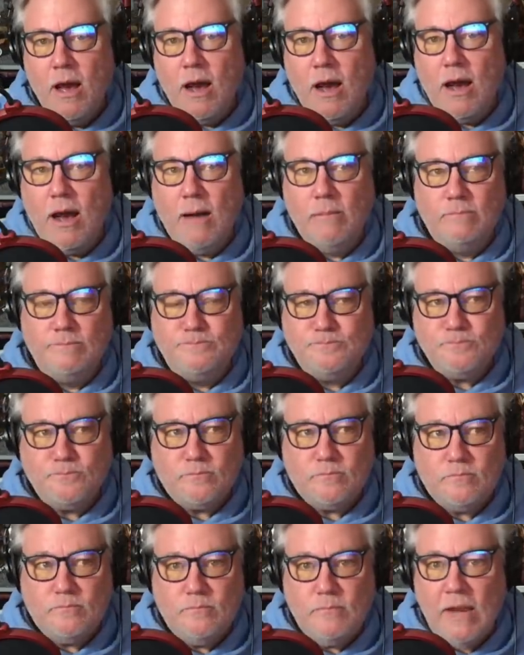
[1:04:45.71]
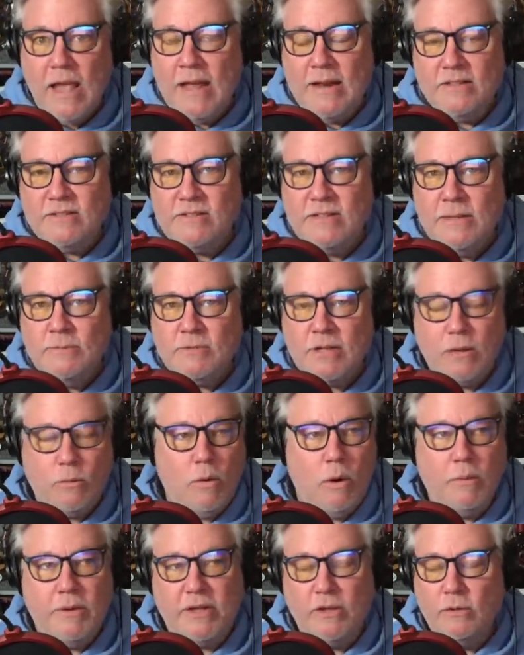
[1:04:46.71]
And it seems like,
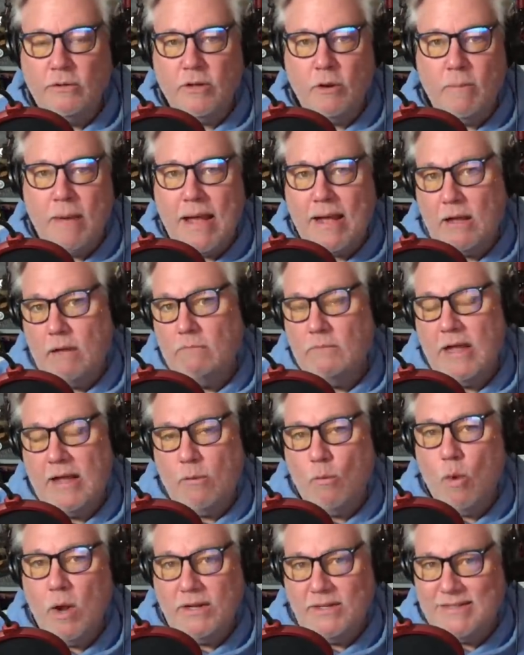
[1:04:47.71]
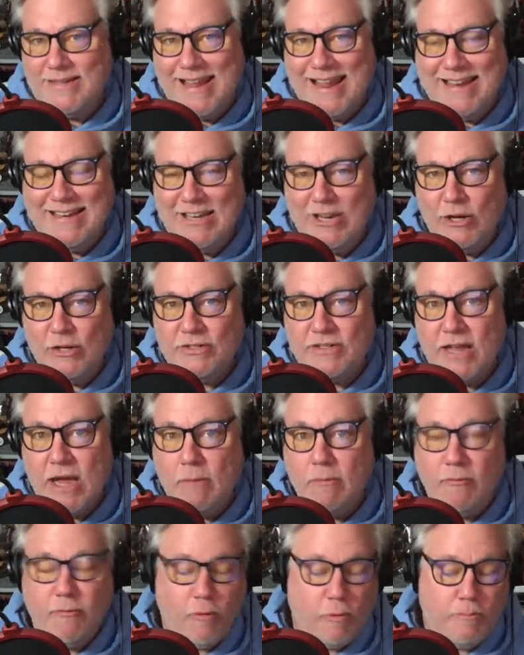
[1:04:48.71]
what, we can only go back, like, what, 10 years
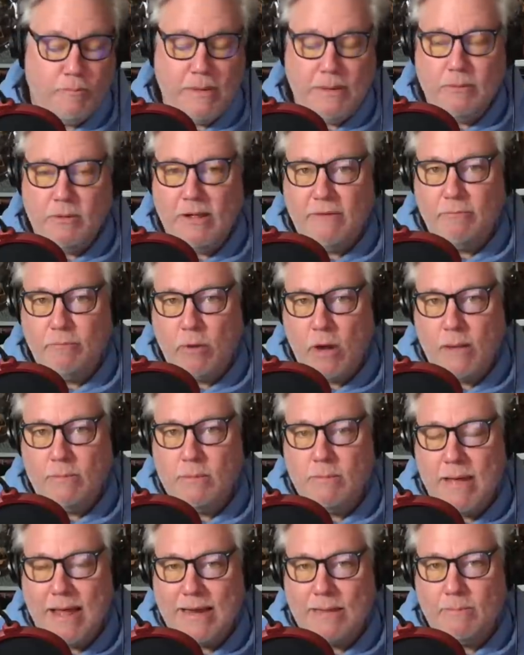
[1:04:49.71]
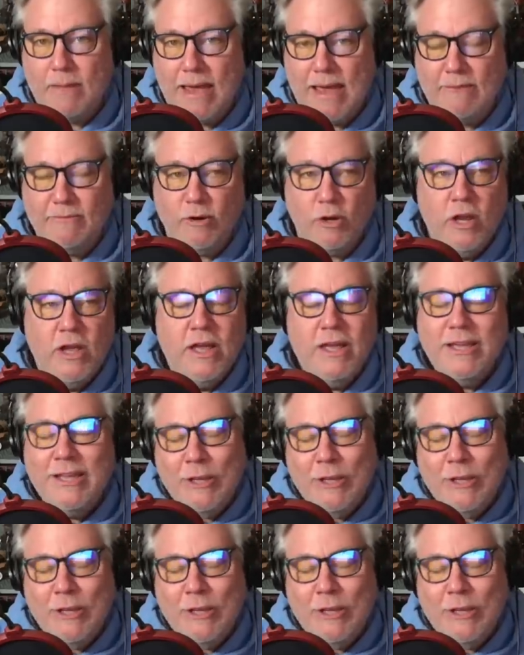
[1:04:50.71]
now before people have problematic behavior?